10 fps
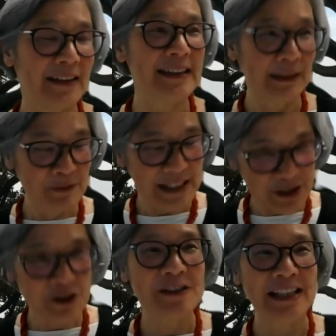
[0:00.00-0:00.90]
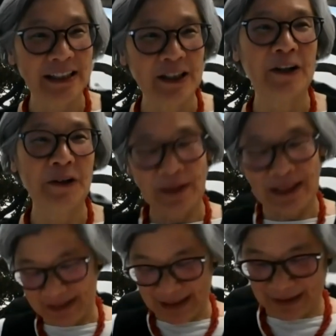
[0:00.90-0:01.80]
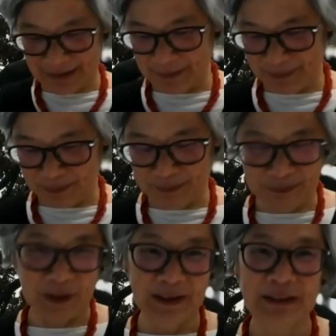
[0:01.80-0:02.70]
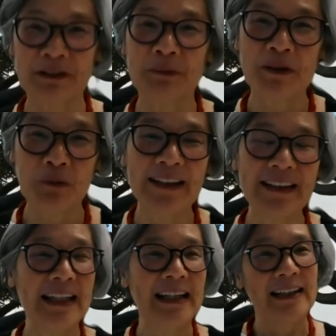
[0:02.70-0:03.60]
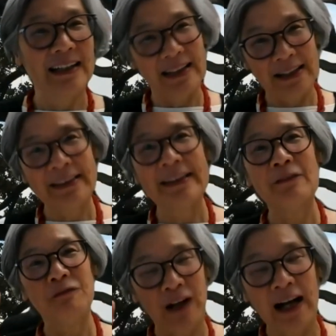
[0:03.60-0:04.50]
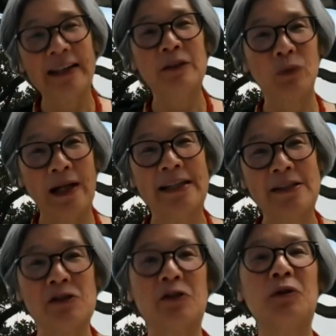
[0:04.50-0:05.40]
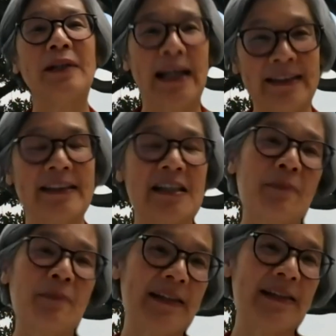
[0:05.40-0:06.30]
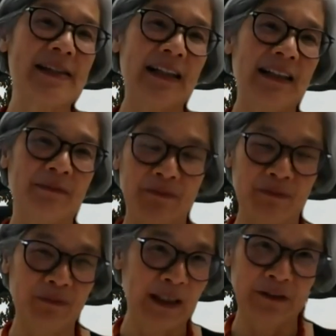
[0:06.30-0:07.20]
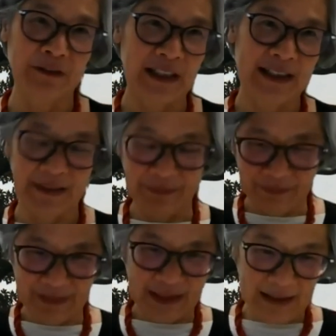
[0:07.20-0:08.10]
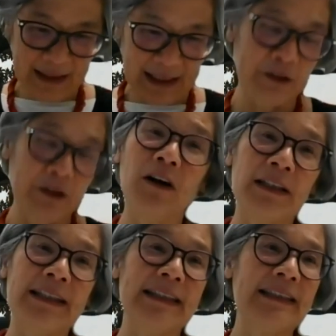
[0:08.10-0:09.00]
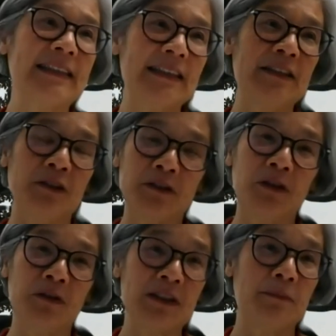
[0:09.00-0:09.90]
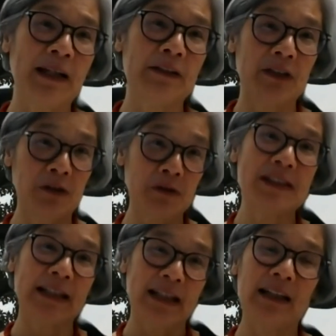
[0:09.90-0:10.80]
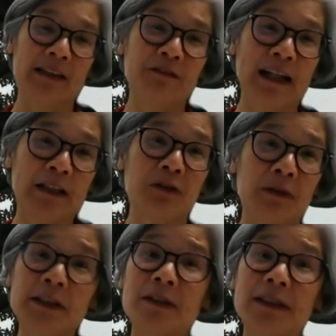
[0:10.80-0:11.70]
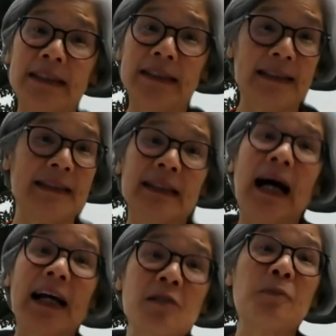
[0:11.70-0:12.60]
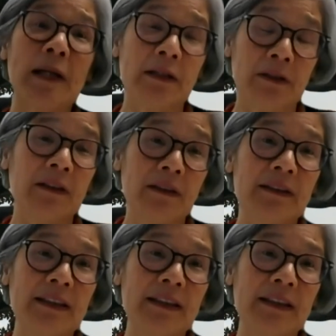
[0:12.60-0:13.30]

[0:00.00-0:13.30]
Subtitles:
some teachers I know, and Polly would be one, I think find ways to create the space. One of our other colleagues, talks about using artifactual literacies as an icebreaker,